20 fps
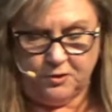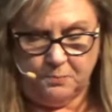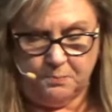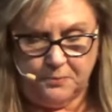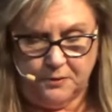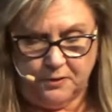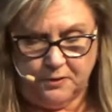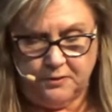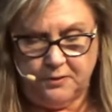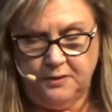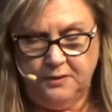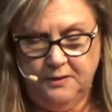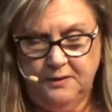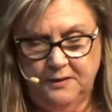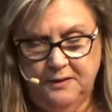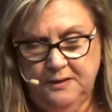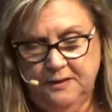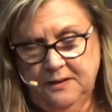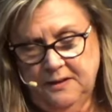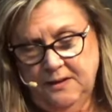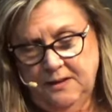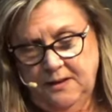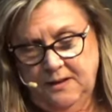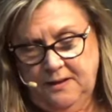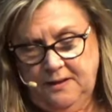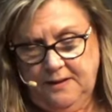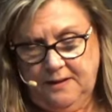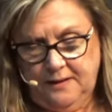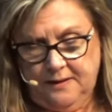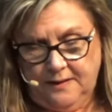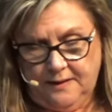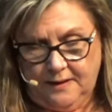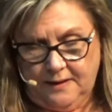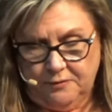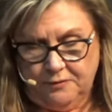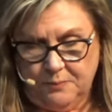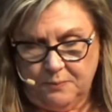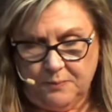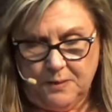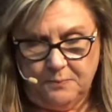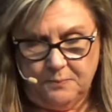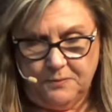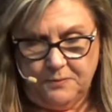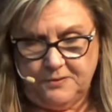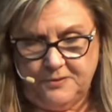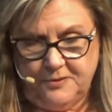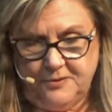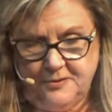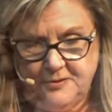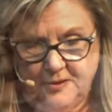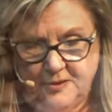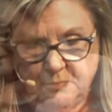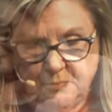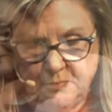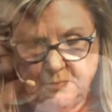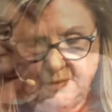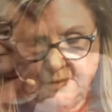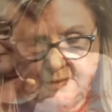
of the book. I remember stumbling